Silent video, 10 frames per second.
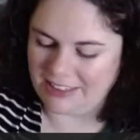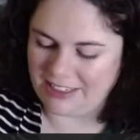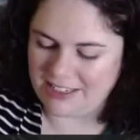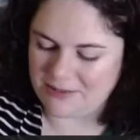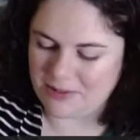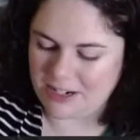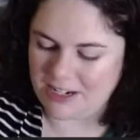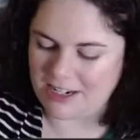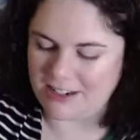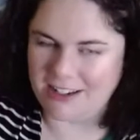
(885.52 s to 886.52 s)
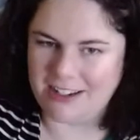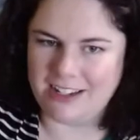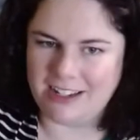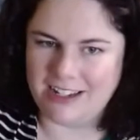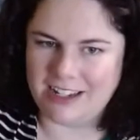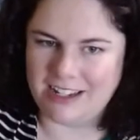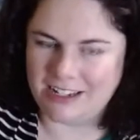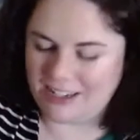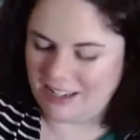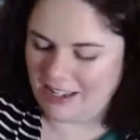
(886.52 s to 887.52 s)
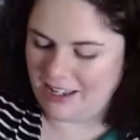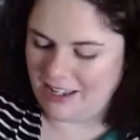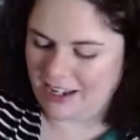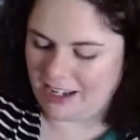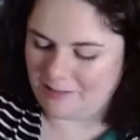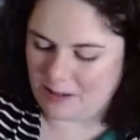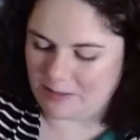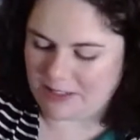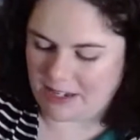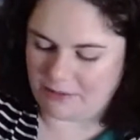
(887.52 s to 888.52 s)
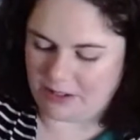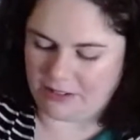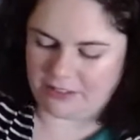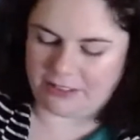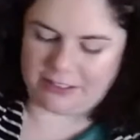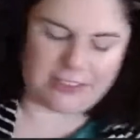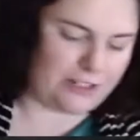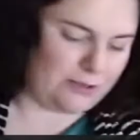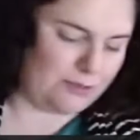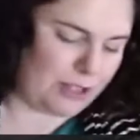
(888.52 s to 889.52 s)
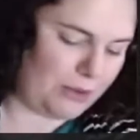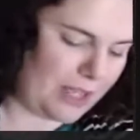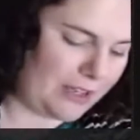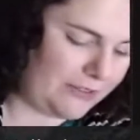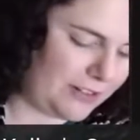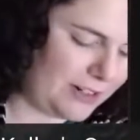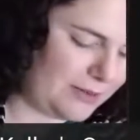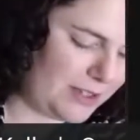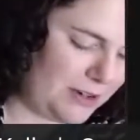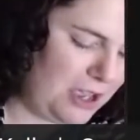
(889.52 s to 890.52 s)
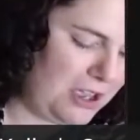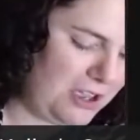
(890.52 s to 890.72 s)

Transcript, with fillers: He gets pretty um, upset whenever they don't blow off for him, though.